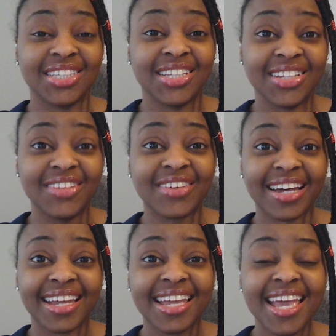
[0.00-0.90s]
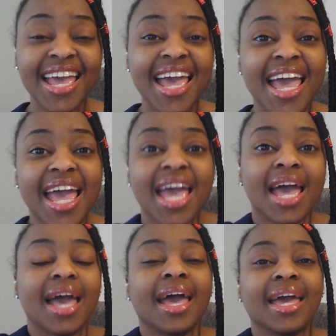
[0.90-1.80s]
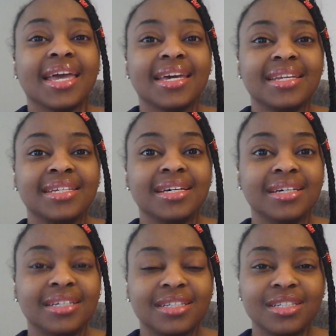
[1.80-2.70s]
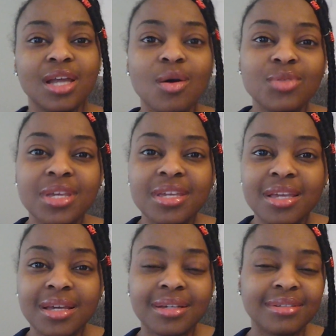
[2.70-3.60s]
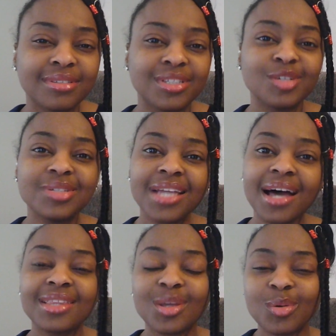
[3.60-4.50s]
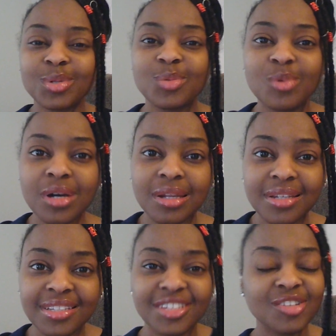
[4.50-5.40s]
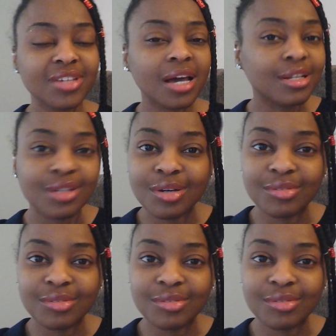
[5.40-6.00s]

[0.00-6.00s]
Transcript: Okay? And know that you're not the only one. You're not alone.